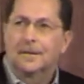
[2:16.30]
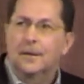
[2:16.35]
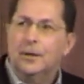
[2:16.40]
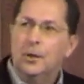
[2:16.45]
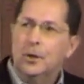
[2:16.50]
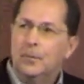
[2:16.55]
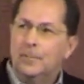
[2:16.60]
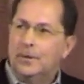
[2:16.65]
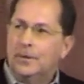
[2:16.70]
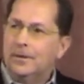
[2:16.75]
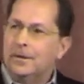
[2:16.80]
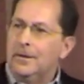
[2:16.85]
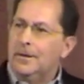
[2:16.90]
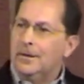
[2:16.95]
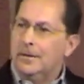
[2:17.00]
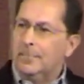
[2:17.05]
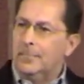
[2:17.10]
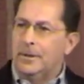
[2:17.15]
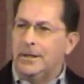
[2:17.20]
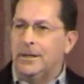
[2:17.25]

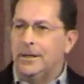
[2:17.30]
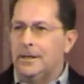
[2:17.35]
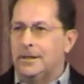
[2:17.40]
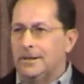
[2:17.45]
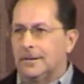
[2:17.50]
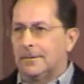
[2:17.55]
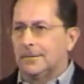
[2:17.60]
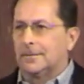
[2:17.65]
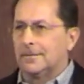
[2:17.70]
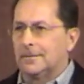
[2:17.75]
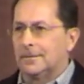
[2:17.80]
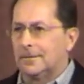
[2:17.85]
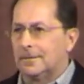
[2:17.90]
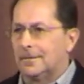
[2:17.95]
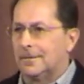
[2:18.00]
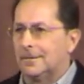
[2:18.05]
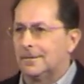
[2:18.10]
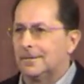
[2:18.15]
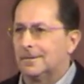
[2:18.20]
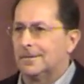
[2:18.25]
Human being.
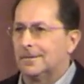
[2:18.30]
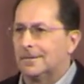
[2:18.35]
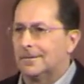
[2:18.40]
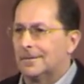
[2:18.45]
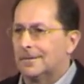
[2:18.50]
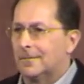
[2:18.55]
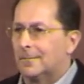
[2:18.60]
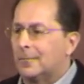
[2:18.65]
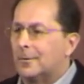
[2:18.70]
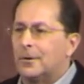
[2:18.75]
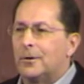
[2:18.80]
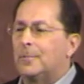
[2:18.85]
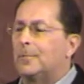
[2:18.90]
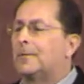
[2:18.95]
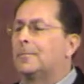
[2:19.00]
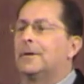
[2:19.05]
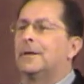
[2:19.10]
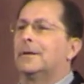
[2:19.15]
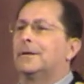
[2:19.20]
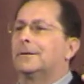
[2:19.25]
We're
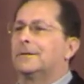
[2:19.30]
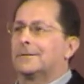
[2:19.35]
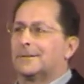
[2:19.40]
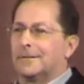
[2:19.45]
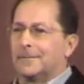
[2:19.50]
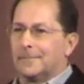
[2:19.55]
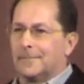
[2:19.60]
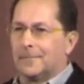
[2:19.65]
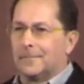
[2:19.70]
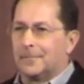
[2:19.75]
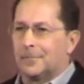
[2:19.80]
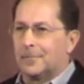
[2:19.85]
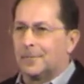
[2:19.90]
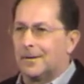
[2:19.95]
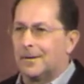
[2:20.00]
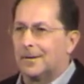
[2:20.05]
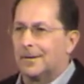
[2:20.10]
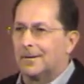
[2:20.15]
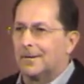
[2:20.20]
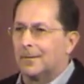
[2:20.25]
human beings.
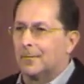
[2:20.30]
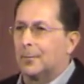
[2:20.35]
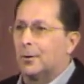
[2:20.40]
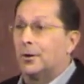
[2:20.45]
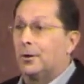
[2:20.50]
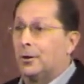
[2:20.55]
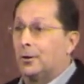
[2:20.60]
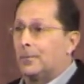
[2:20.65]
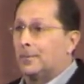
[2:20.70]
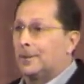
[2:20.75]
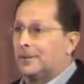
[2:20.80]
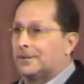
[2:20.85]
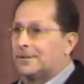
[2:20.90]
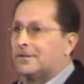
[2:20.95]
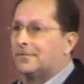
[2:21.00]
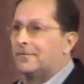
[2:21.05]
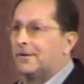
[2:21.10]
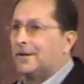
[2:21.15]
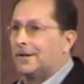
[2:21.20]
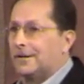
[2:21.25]
Well, human means
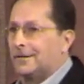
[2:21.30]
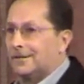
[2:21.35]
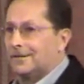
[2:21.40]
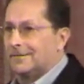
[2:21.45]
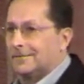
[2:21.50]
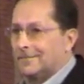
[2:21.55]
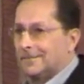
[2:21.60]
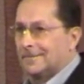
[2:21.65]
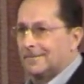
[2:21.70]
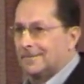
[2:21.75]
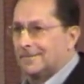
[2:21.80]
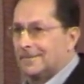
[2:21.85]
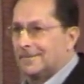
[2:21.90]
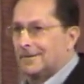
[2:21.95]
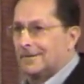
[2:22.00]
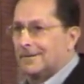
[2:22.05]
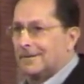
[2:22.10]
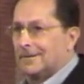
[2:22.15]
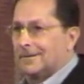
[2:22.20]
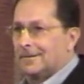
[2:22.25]
divine.
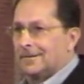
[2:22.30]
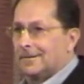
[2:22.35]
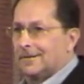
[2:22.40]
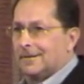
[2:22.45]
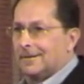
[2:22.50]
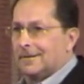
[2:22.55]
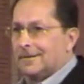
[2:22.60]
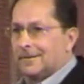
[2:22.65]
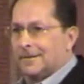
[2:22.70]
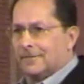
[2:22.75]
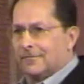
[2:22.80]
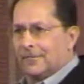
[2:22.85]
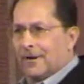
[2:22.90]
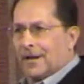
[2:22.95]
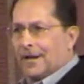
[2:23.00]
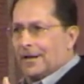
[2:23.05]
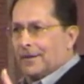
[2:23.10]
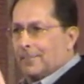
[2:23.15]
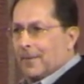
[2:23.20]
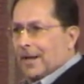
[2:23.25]

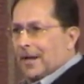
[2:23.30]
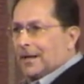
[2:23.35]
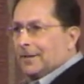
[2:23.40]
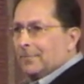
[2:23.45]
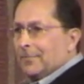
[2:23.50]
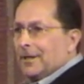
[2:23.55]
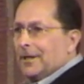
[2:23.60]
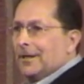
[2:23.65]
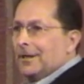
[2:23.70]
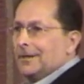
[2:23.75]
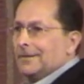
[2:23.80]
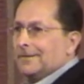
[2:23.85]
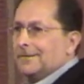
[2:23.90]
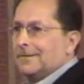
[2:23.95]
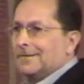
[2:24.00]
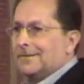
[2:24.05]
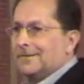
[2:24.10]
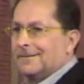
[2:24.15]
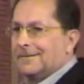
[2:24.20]
Divine man being.